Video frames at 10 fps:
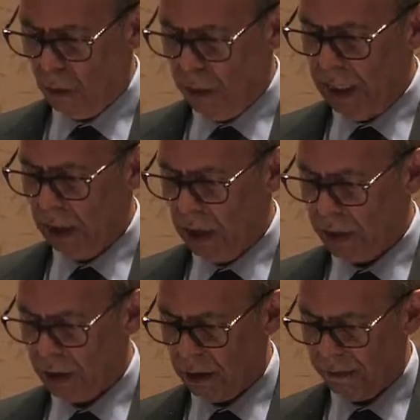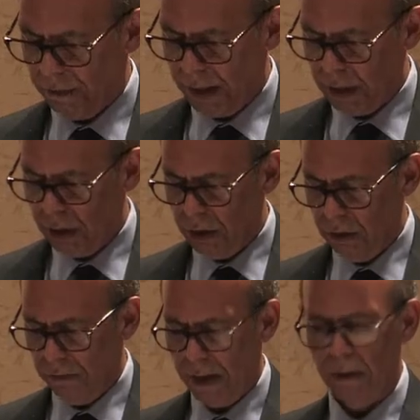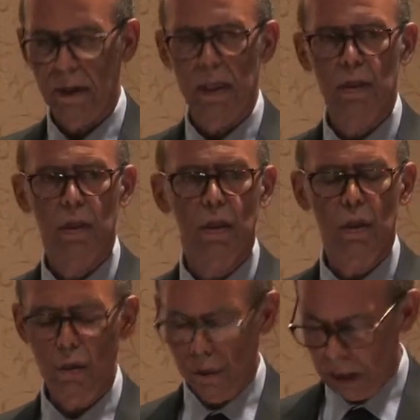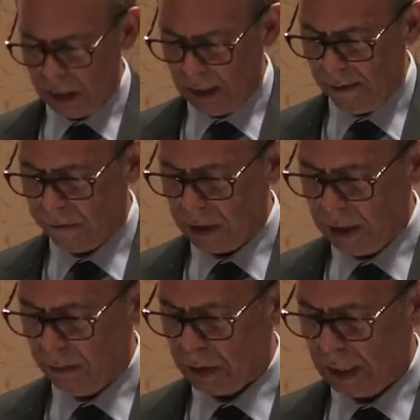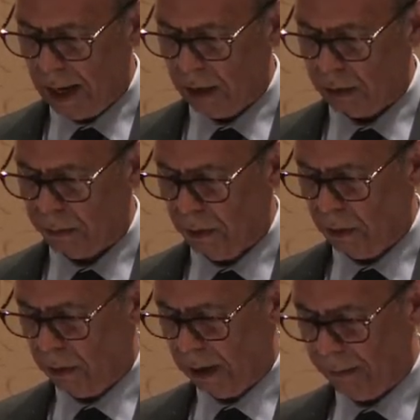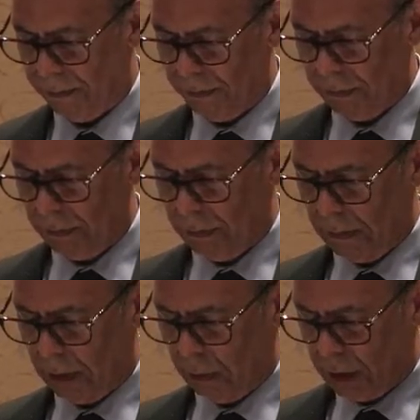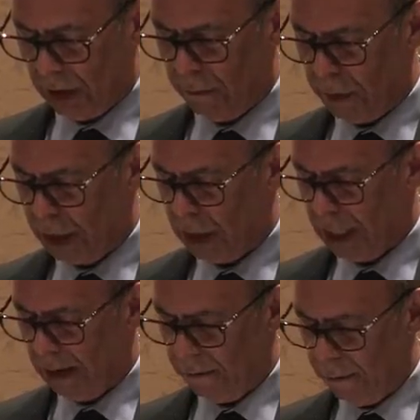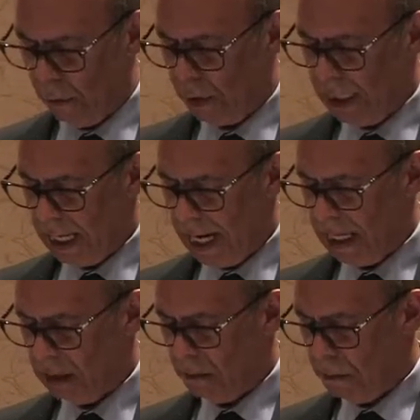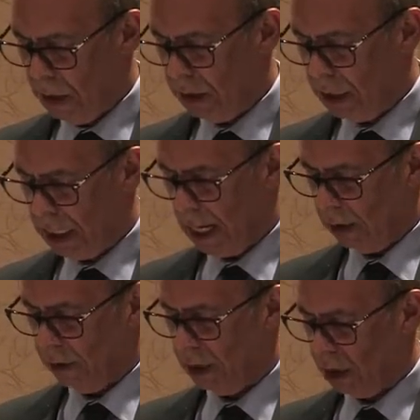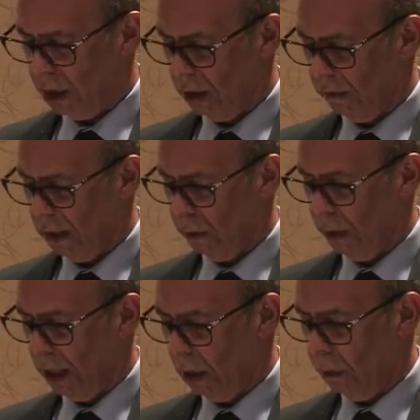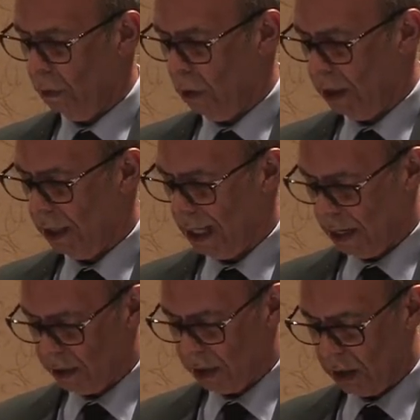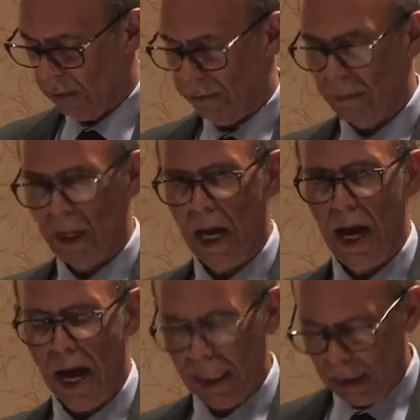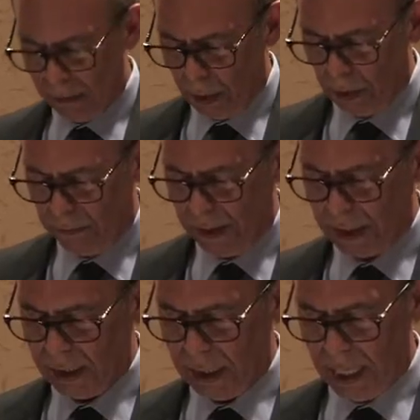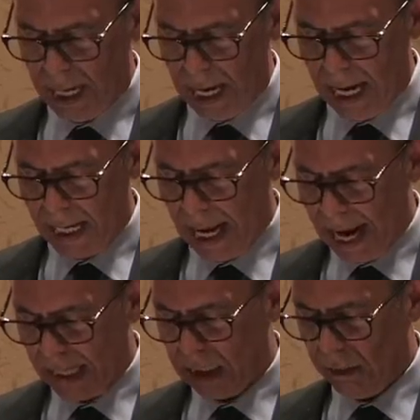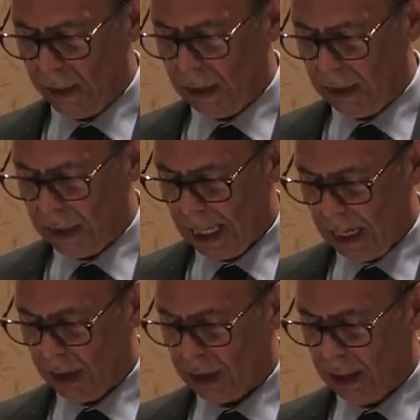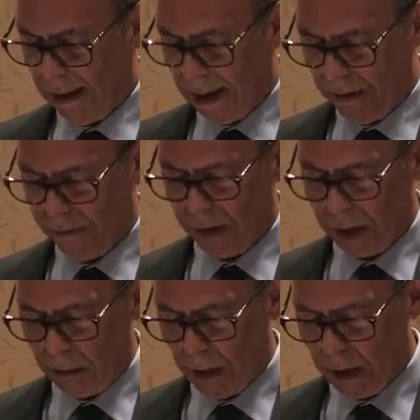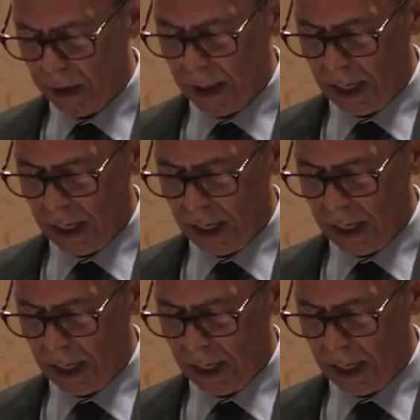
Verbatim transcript: we launched the Fund 2 Foundation UNCF STEM Scholars Program, which I've mentioned, a $48 million initiative that will help 1,000 highly motivated and academically talented African American